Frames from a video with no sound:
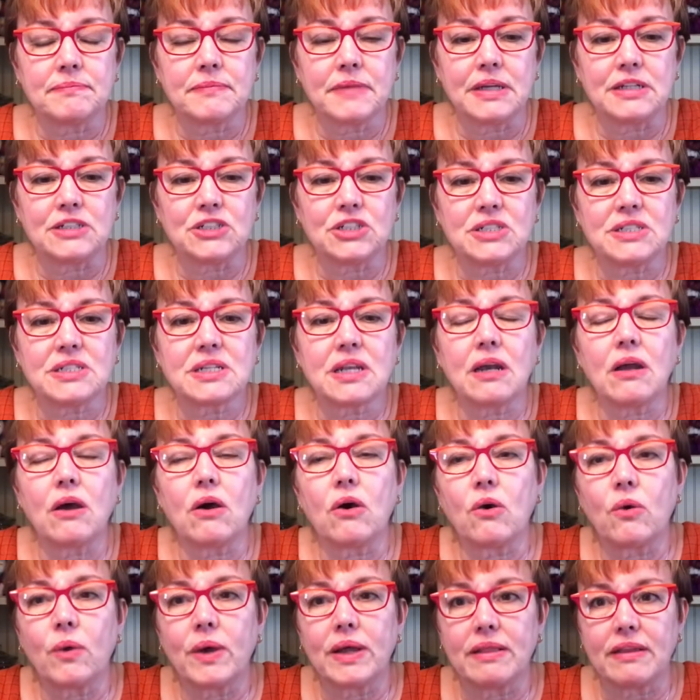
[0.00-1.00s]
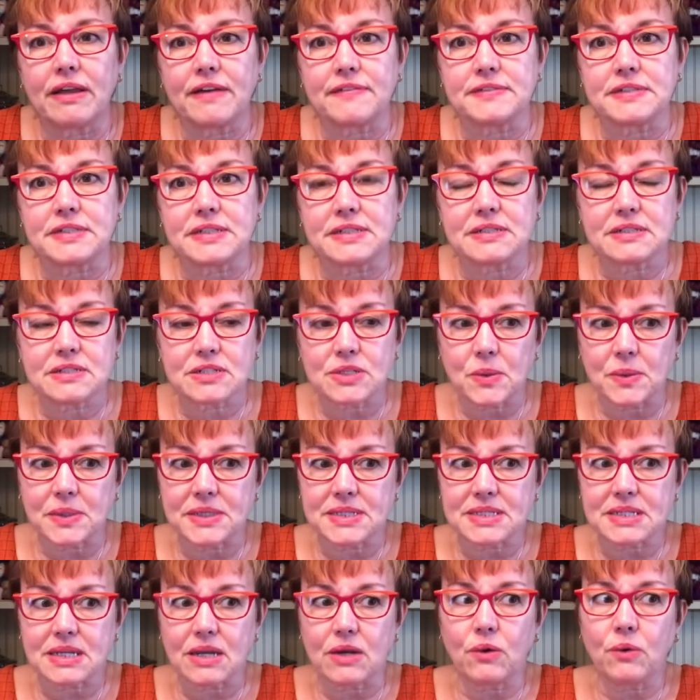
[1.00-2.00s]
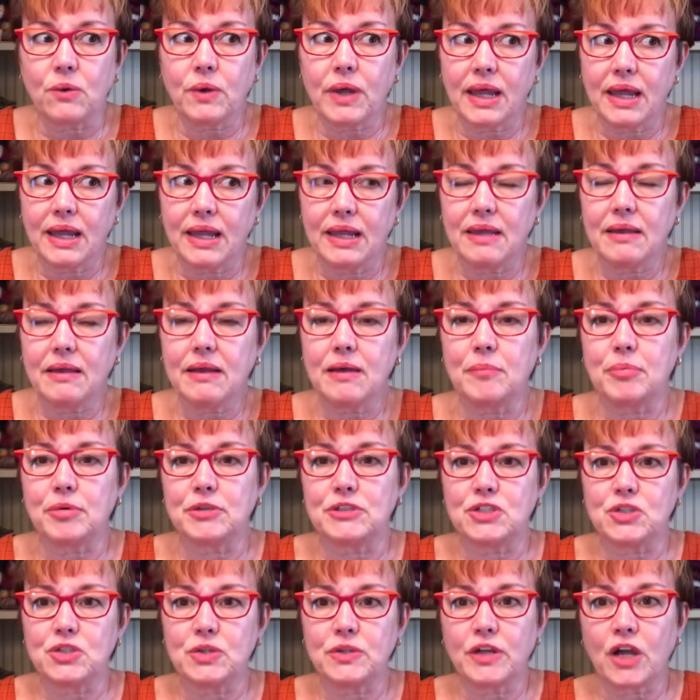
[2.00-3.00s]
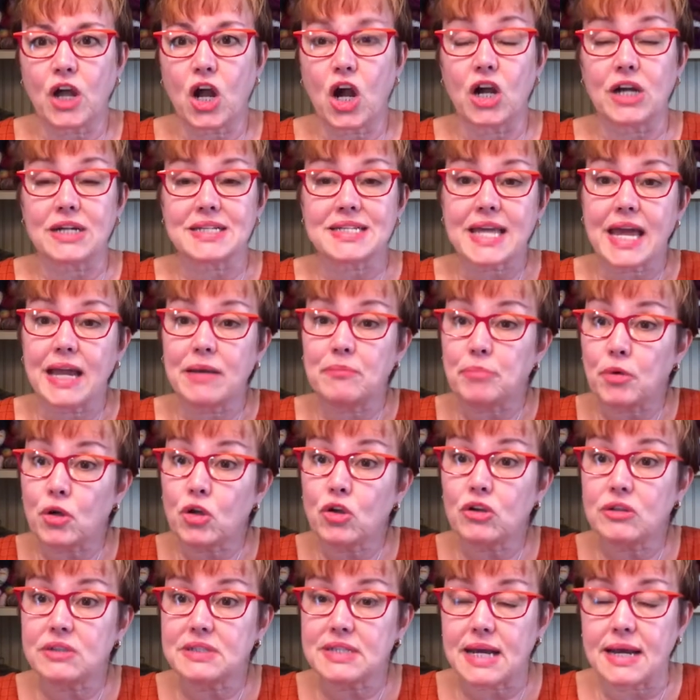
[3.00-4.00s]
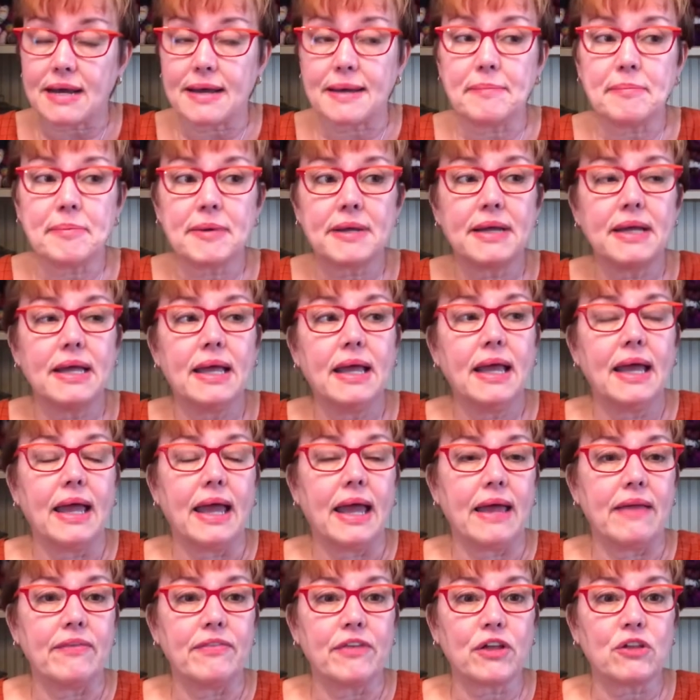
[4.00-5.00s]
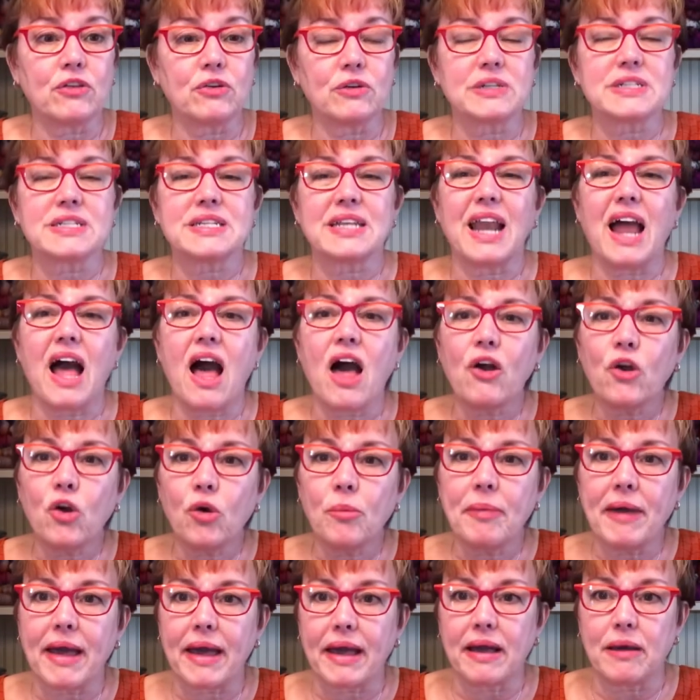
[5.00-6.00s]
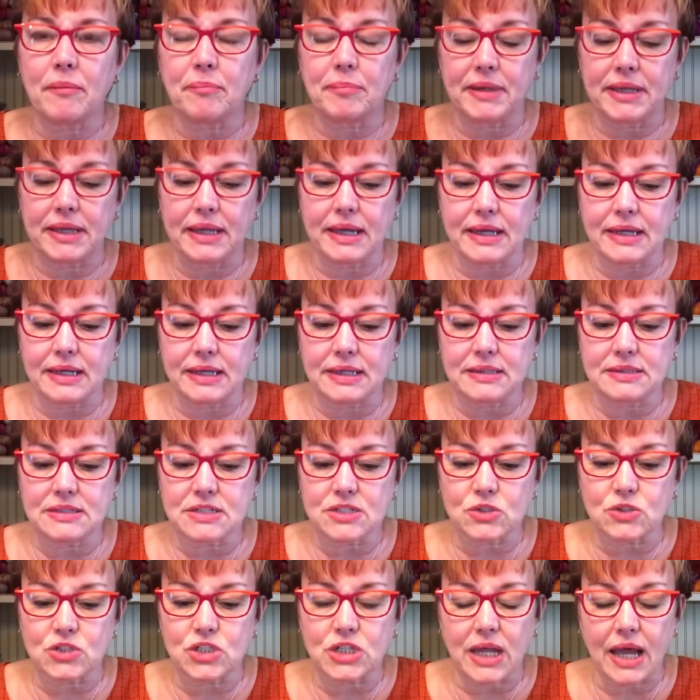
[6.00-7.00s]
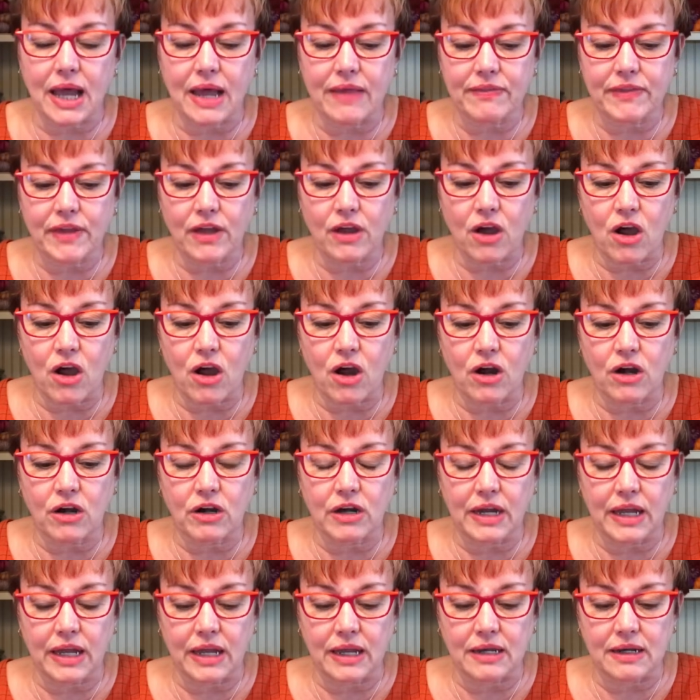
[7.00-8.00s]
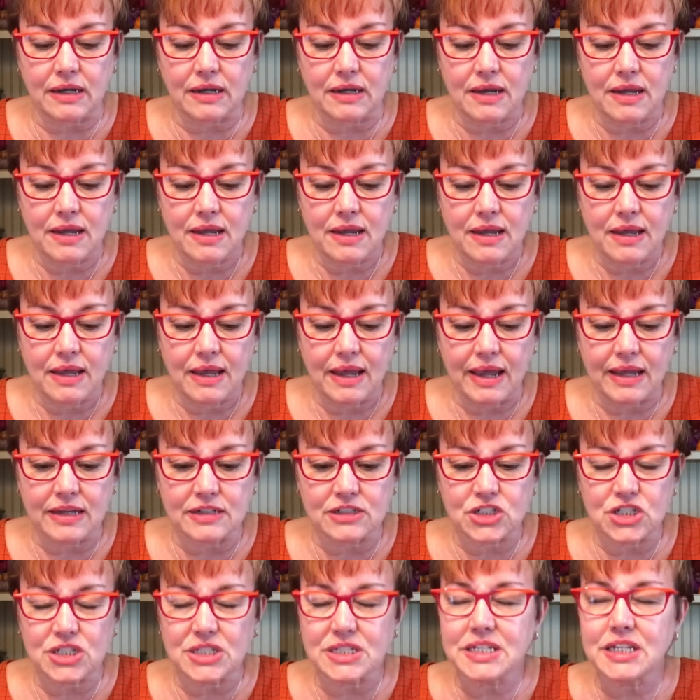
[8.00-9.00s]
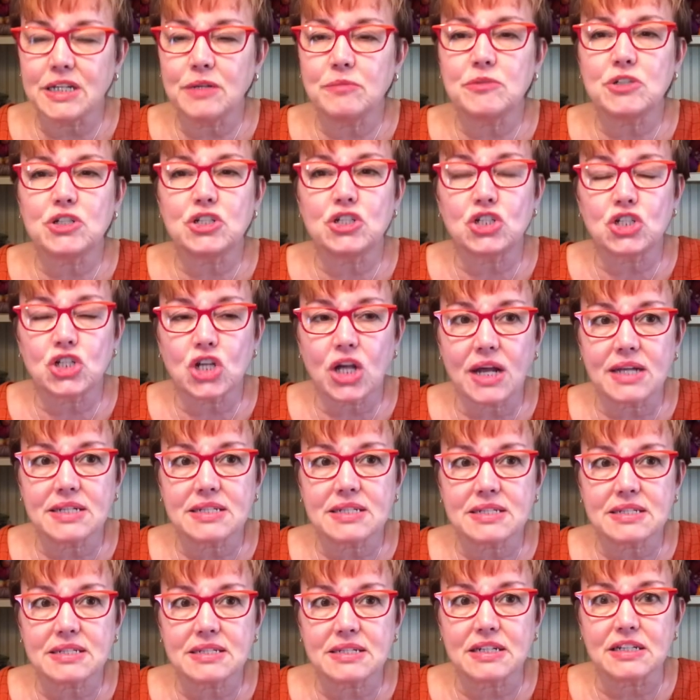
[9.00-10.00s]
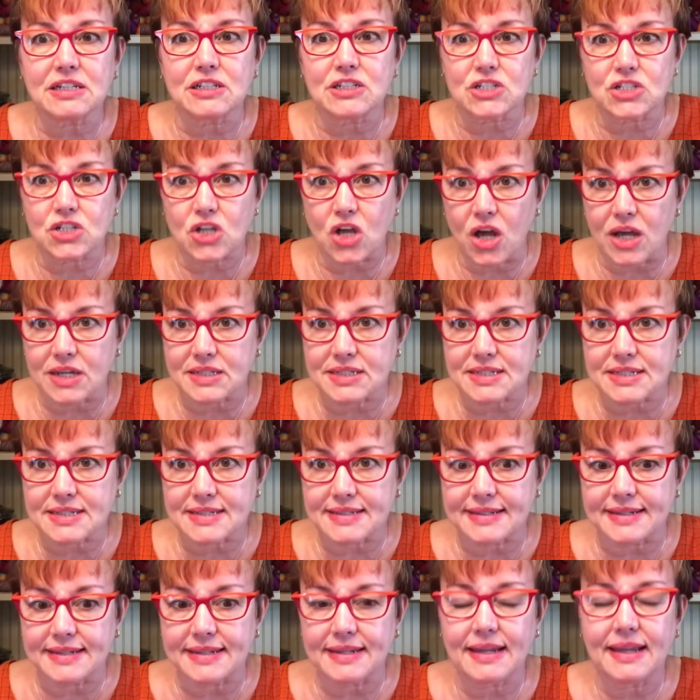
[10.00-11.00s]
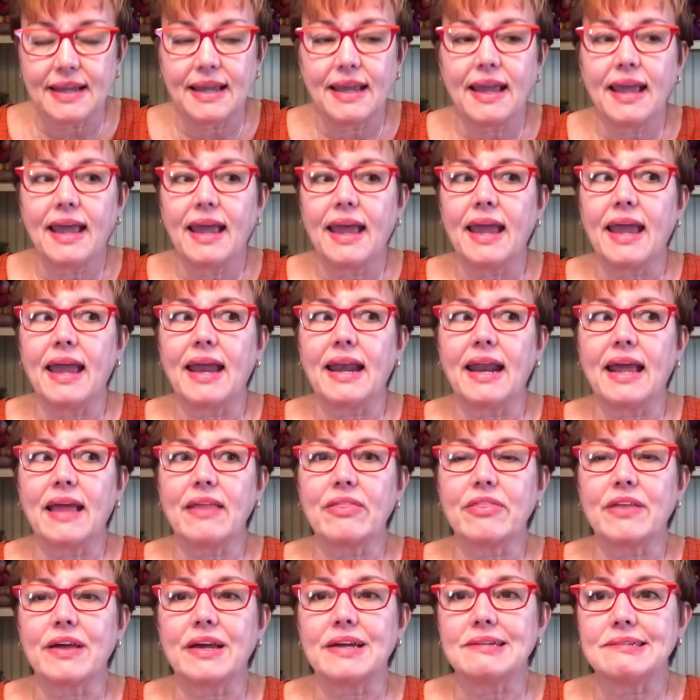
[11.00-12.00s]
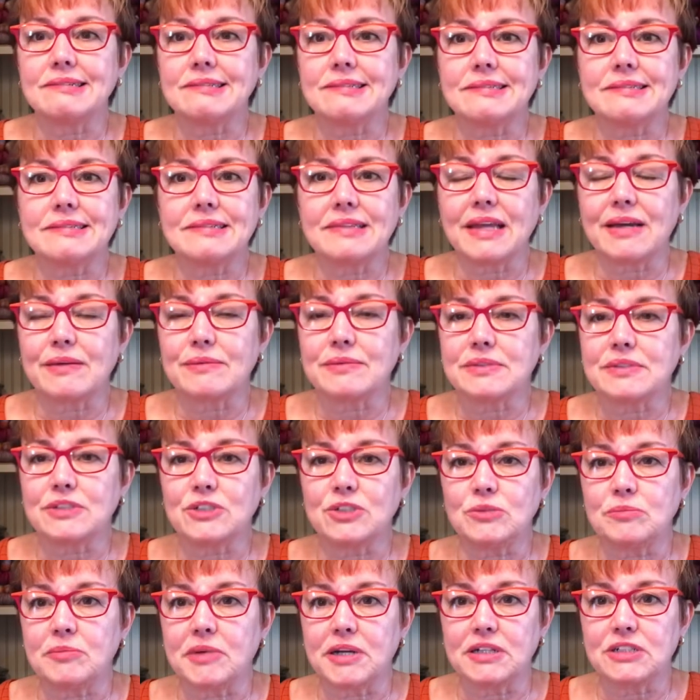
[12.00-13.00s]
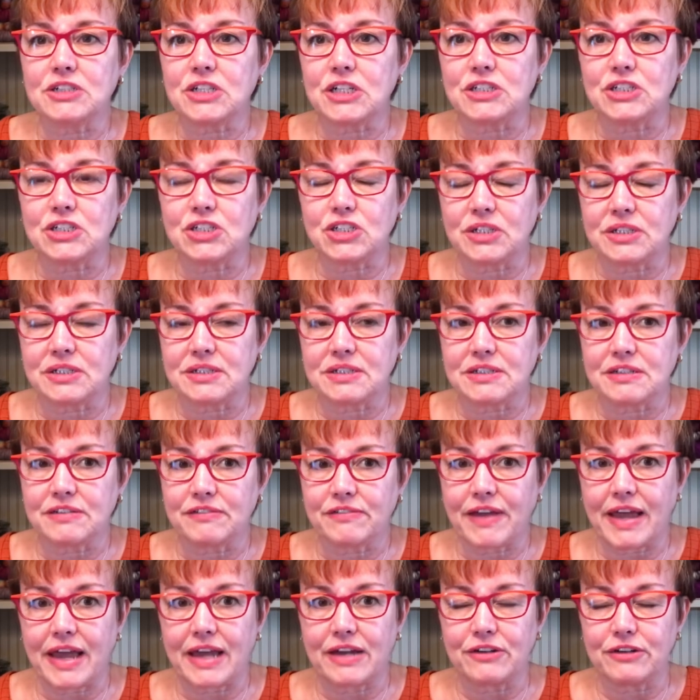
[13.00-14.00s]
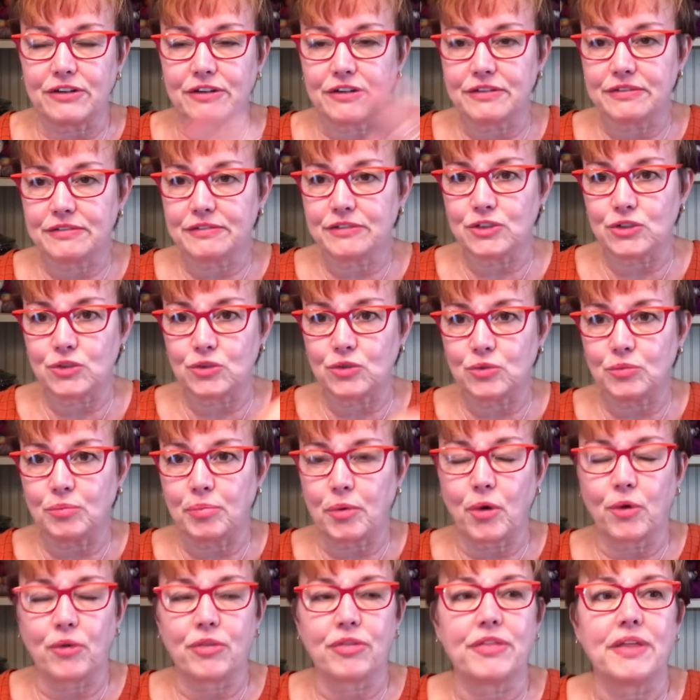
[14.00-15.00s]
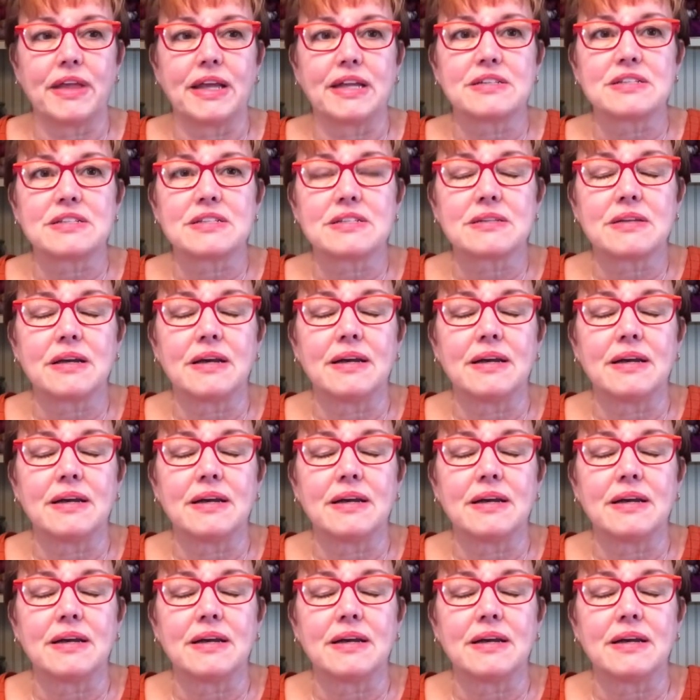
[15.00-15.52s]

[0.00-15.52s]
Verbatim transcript: she said, "Oh, I left it." So I said, "Okay, I'll put you in the car," because I had pulled up. And the clerk said, I'll go back up and get it. So she got in the car, and she seemed just exhausted. And I thought, oh, that was too much. I shouldn't have had her do both things.